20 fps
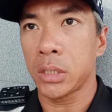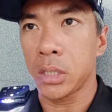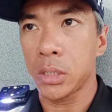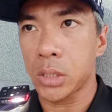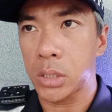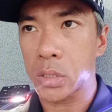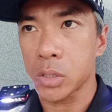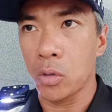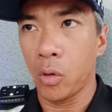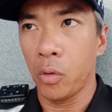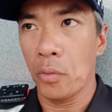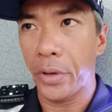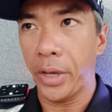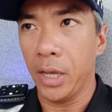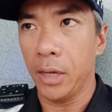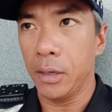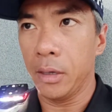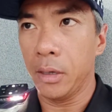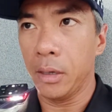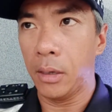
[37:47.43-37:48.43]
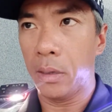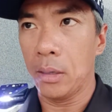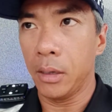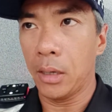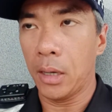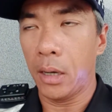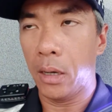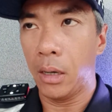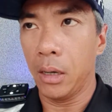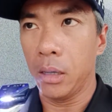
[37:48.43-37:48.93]
Certis Cisco, and
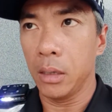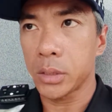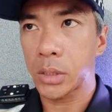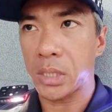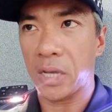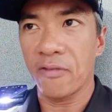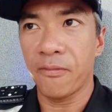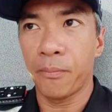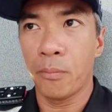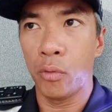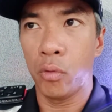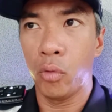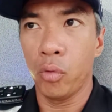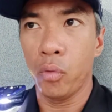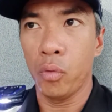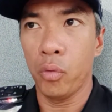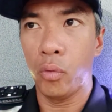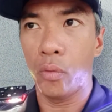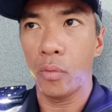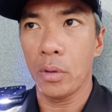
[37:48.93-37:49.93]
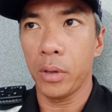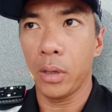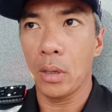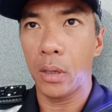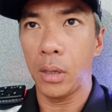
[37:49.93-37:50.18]
SAFPU,